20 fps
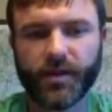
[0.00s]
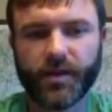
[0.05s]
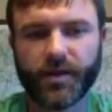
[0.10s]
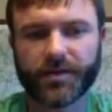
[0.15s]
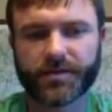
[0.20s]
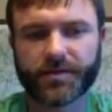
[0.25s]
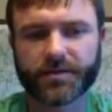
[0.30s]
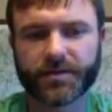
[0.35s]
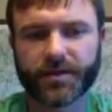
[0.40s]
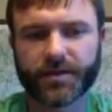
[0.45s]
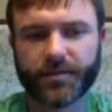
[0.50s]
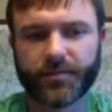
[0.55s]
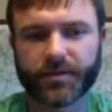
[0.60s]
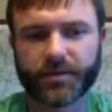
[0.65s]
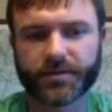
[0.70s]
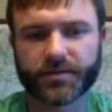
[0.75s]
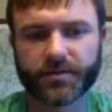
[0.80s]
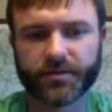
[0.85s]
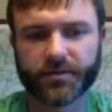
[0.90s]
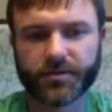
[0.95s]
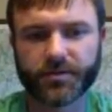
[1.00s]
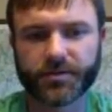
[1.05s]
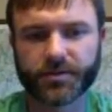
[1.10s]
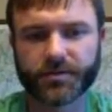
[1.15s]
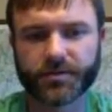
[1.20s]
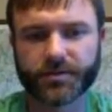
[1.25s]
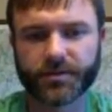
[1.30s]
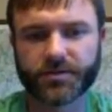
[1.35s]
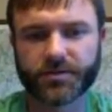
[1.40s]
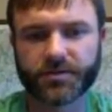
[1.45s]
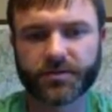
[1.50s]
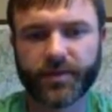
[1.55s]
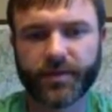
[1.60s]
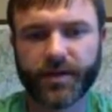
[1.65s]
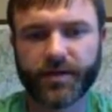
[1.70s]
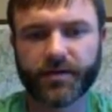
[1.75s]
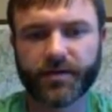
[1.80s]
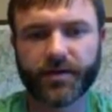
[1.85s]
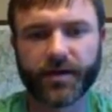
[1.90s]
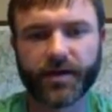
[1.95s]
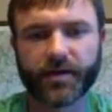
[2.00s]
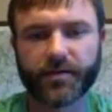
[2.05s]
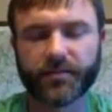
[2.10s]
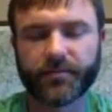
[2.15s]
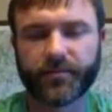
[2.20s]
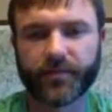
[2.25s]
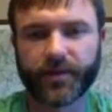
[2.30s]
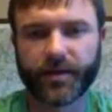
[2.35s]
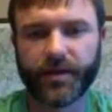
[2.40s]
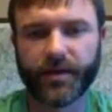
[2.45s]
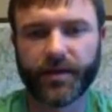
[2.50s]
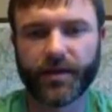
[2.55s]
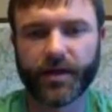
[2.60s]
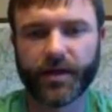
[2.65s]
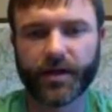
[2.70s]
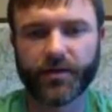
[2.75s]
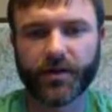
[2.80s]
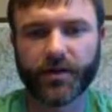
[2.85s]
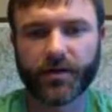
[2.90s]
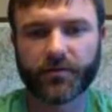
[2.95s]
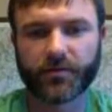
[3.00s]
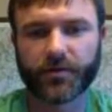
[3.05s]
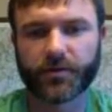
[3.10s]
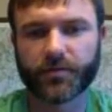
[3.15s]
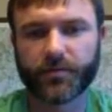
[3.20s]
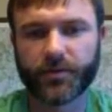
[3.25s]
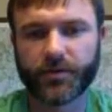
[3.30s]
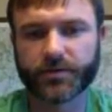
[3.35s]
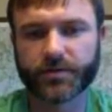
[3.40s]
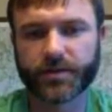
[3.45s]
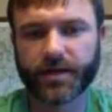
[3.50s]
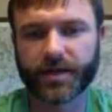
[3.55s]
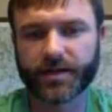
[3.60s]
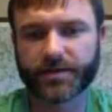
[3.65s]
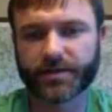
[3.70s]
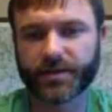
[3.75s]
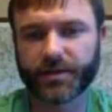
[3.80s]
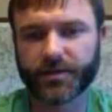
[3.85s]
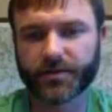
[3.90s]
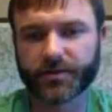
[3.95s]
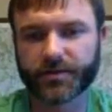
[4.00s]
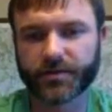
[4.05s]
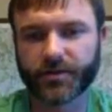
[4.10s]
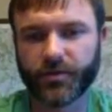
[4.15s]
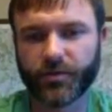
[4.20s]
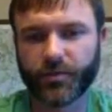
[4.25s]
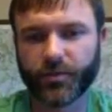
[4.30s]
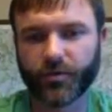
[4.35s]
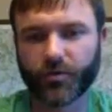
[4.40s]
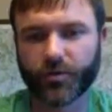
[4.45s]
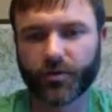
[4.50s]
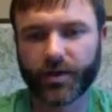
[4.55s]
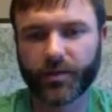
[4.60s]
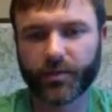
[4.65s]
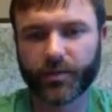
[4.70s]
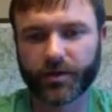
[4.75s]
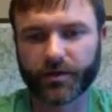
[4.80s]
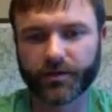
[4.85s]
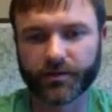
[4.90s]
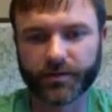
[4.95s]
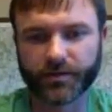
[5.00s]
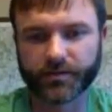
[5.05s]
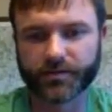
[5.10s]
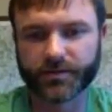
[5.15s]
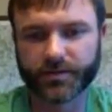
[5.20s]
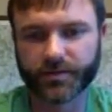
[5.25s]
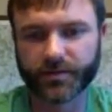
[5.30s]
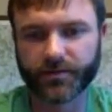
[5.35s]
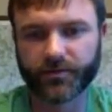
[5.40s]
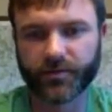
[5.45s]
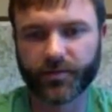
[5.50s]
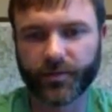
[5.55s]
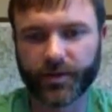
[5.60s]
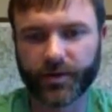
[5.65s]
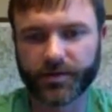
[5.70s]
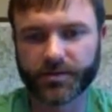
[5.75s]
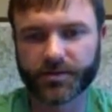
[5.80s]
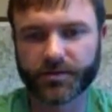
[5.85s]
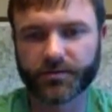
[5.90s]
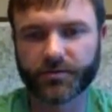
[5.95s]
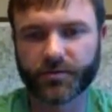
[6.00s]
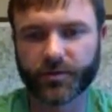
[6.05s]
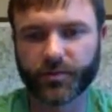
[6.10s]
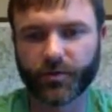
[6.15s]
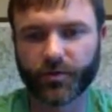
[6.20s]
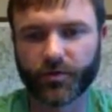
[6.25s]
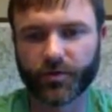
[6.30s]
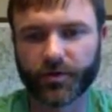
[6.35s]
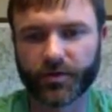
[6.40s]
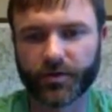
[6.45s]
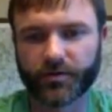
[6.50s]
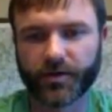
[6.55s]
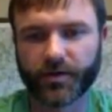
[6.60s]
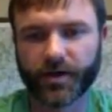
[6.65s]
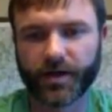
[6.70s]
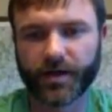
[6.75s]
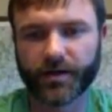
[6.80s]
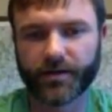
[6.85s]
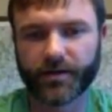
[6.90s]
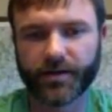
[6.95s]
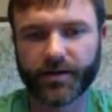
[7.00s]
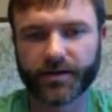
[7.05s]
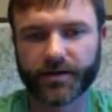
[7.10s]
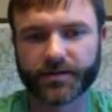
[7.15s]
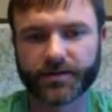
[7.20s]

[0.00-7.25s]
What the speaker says: Antiseptic solution such as betadine. However, use castile soap or hibiclens if the patient reported iodine